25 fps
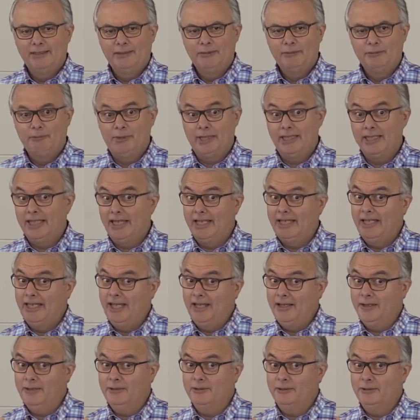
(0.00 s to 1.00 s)
but they
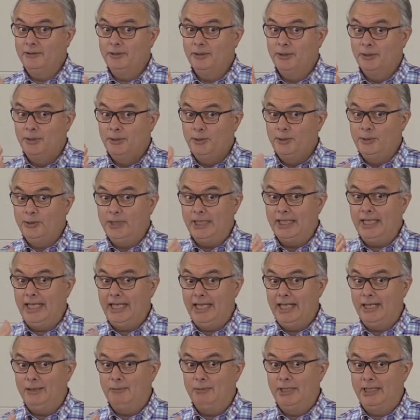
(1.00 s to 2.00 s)
know who the
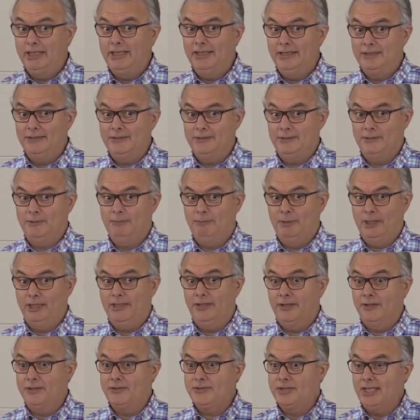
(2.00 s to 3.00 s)
enemy is
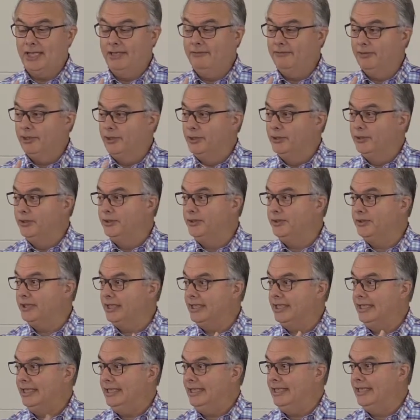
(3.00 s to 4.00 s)
because they've learned to
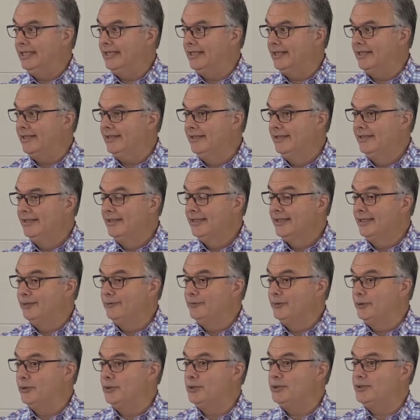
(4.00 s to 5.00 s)
hear the
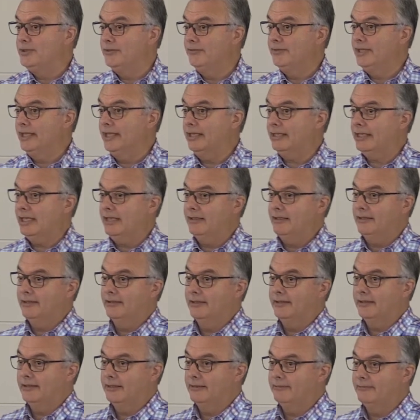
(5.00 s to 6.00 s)
voice of their
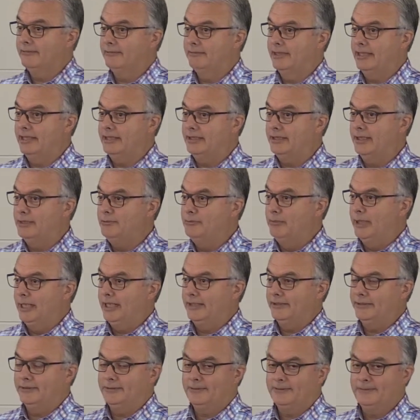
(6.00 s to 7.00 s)

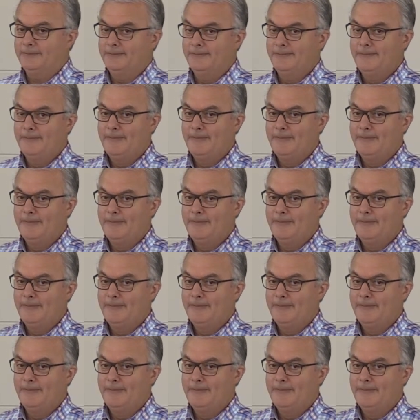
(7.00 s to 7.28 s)
teammates.